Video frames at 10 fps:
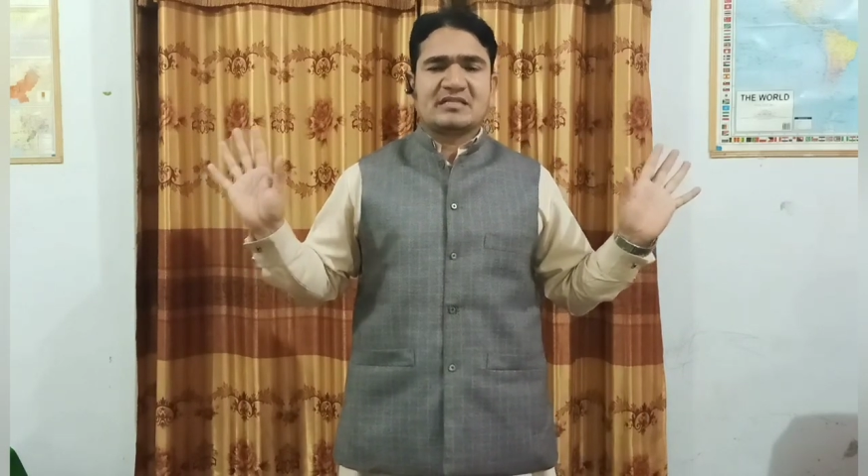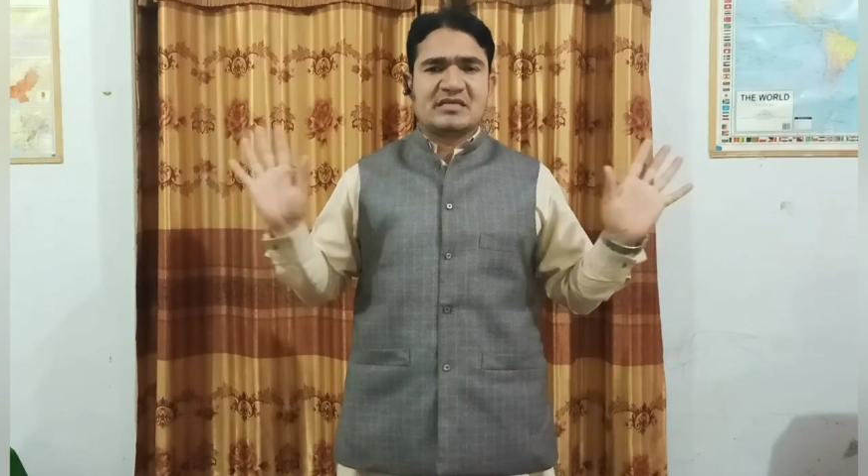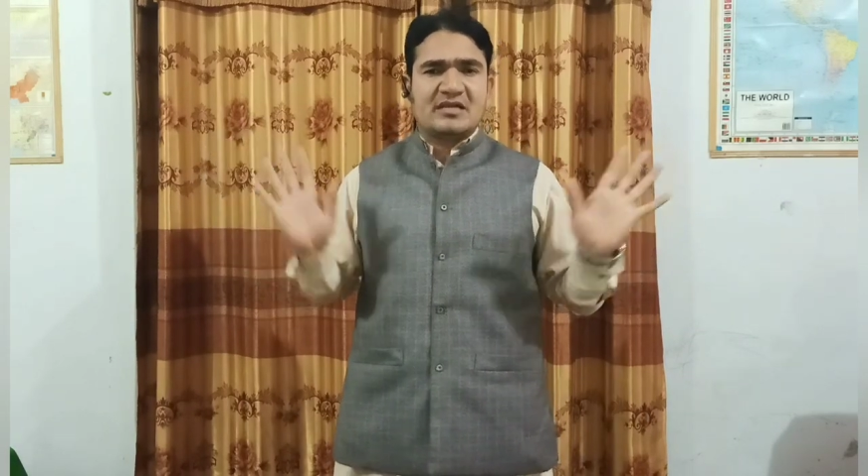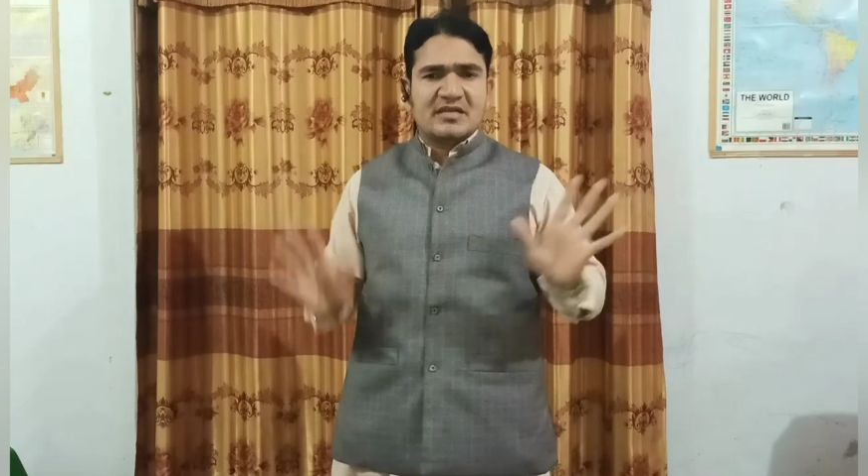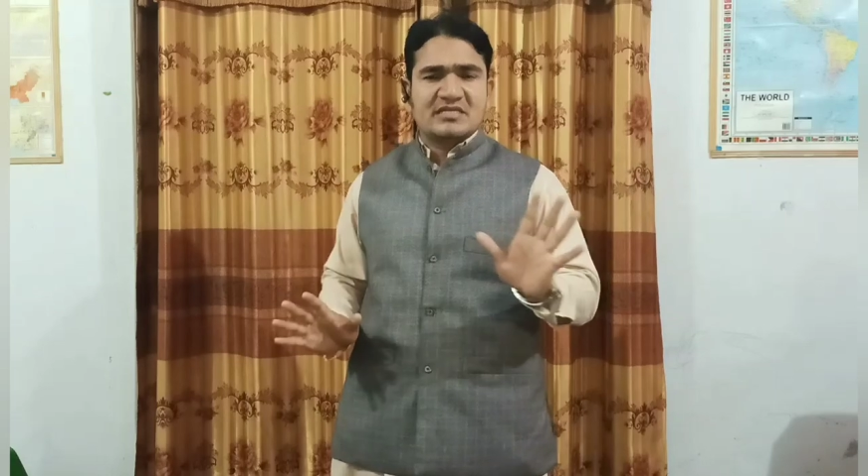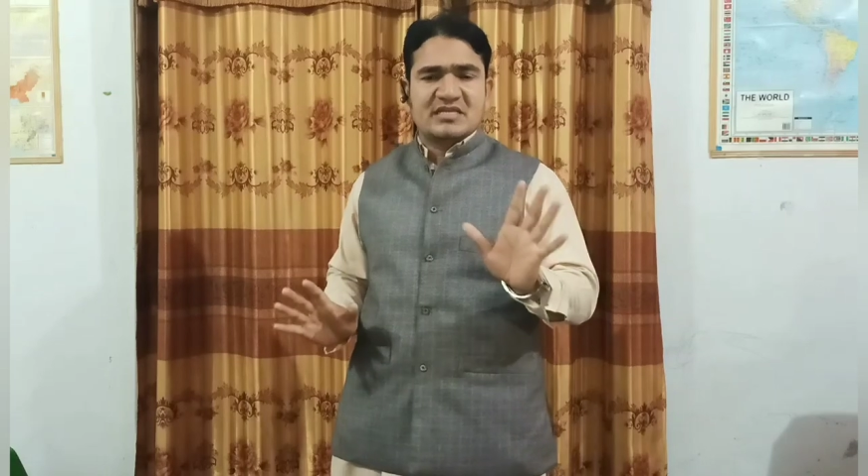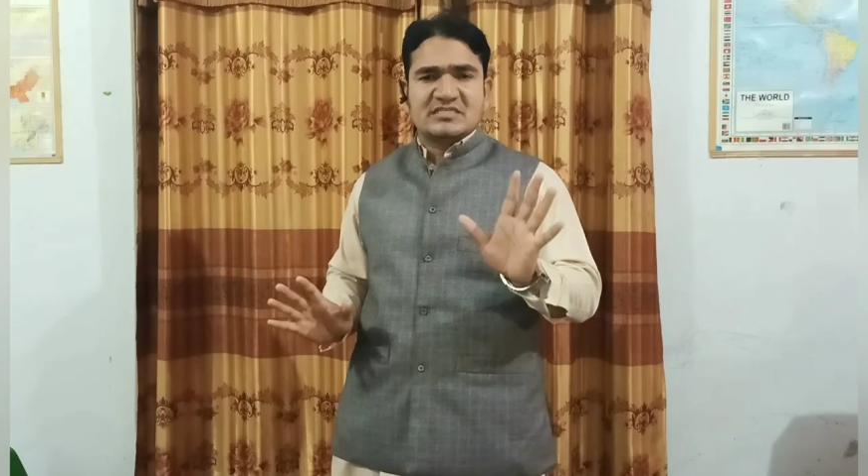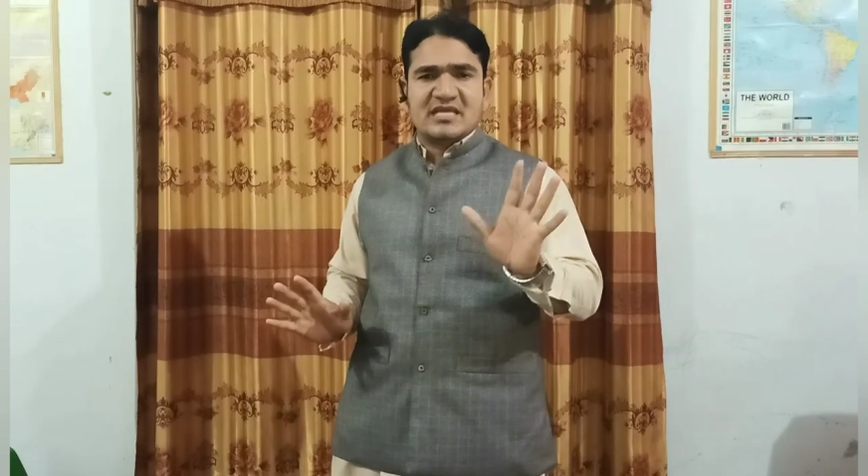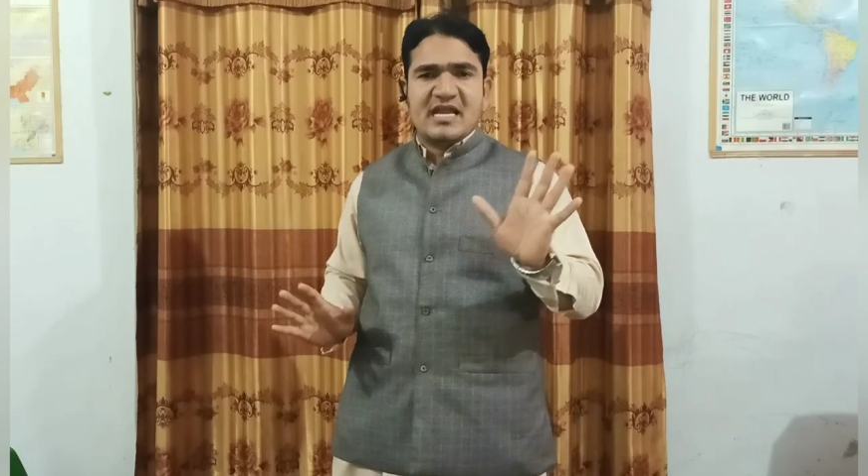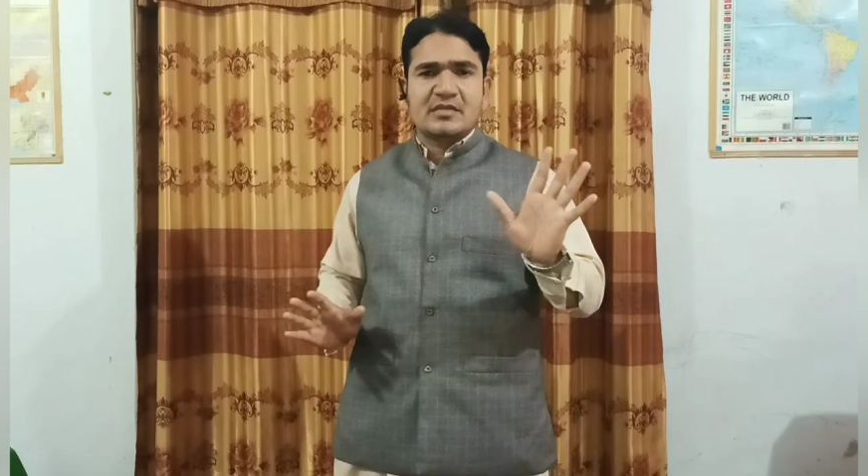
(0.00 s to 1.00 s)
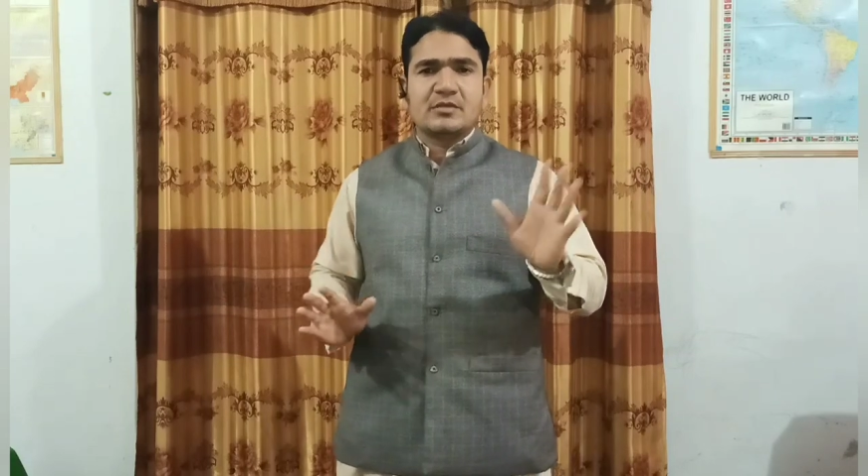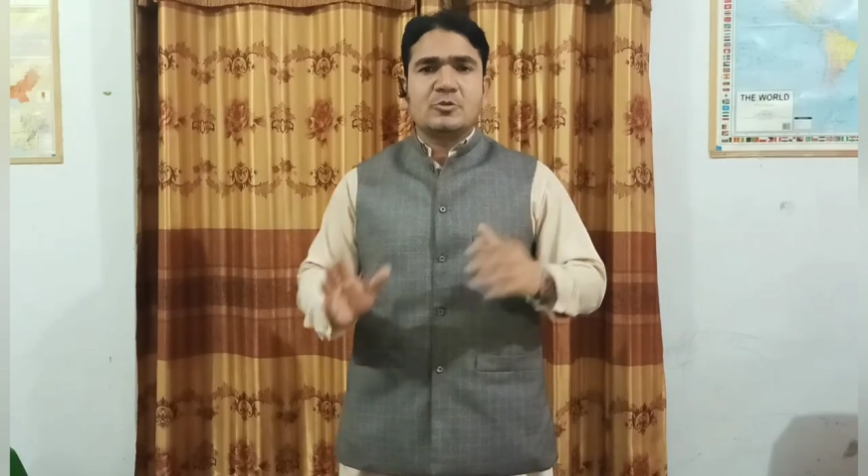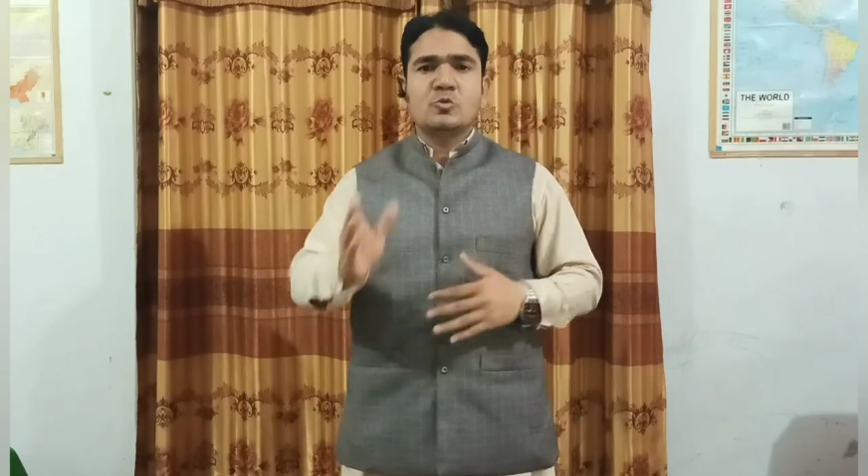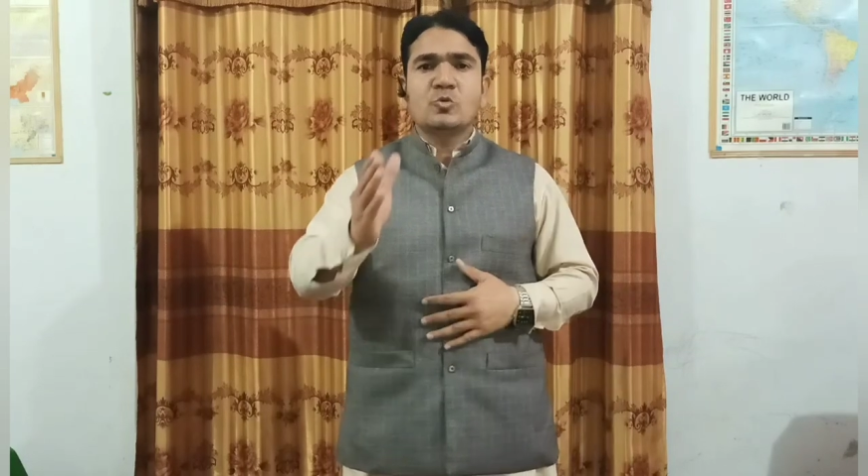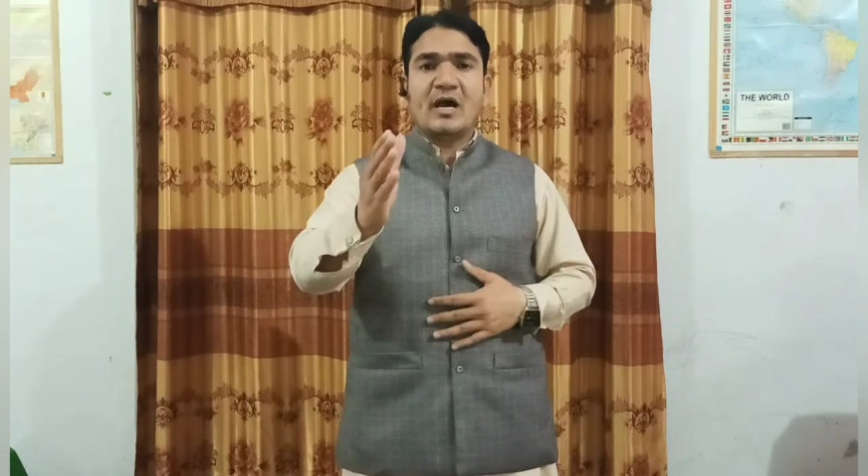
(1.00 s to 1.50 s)
The third reason is that
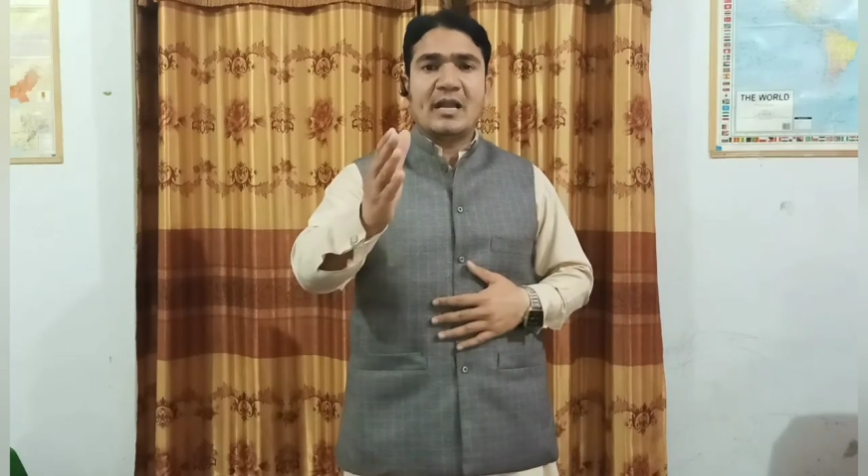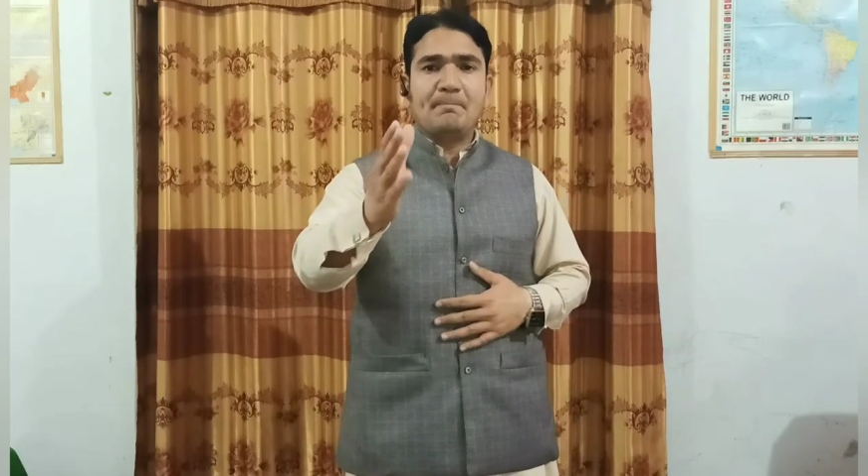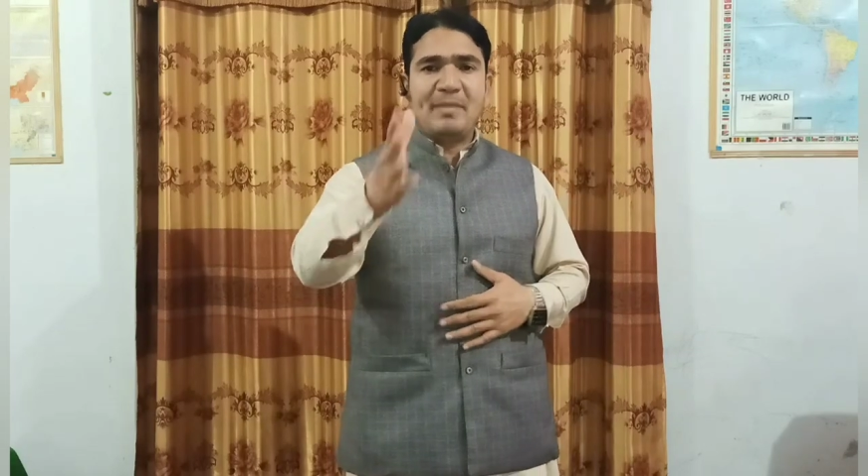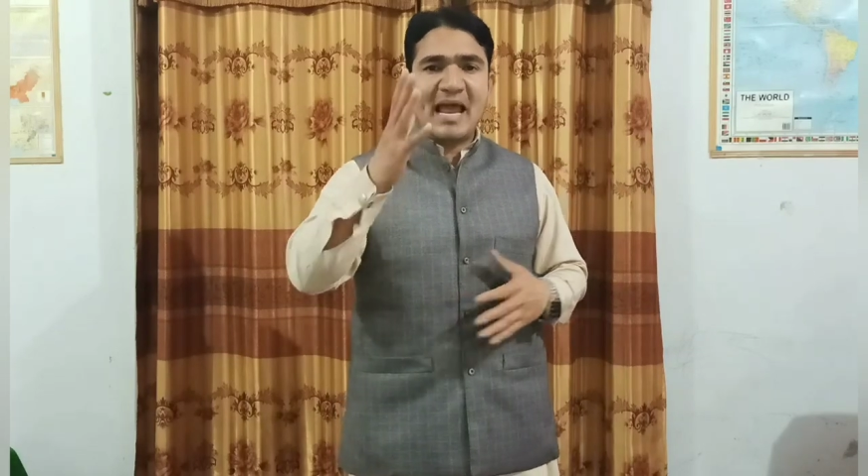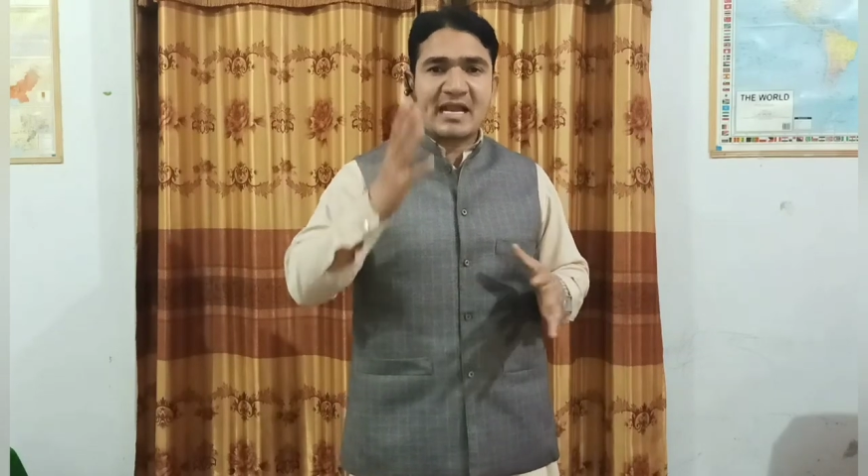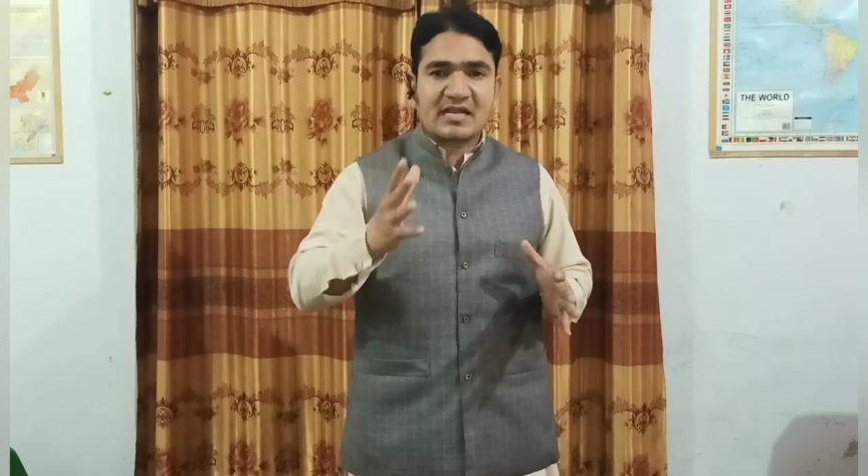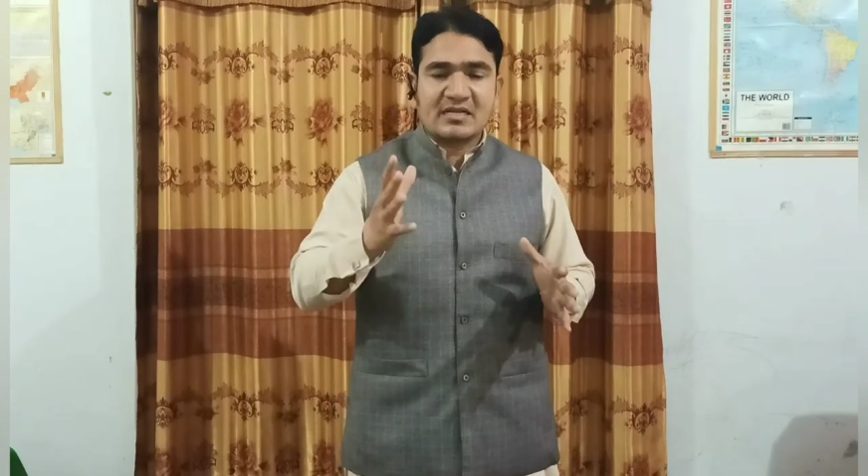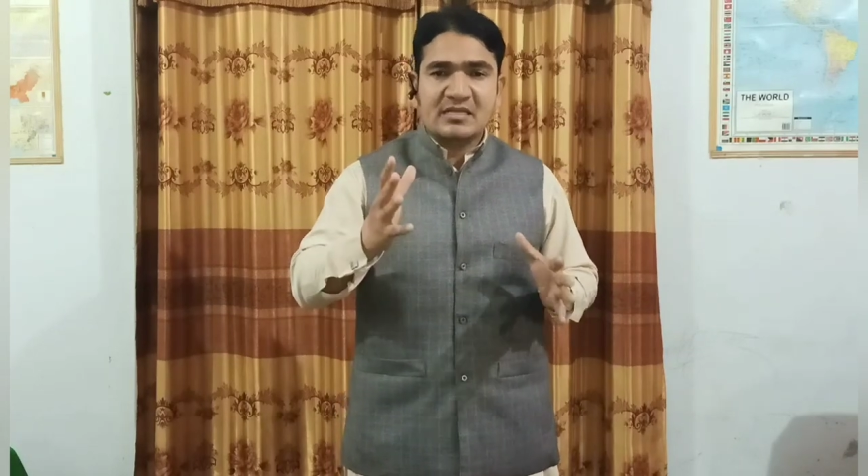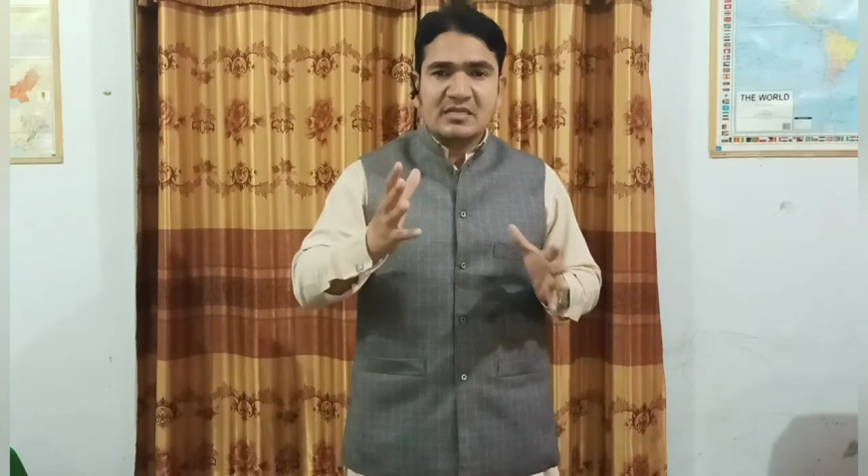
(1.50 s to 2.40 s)
you are black.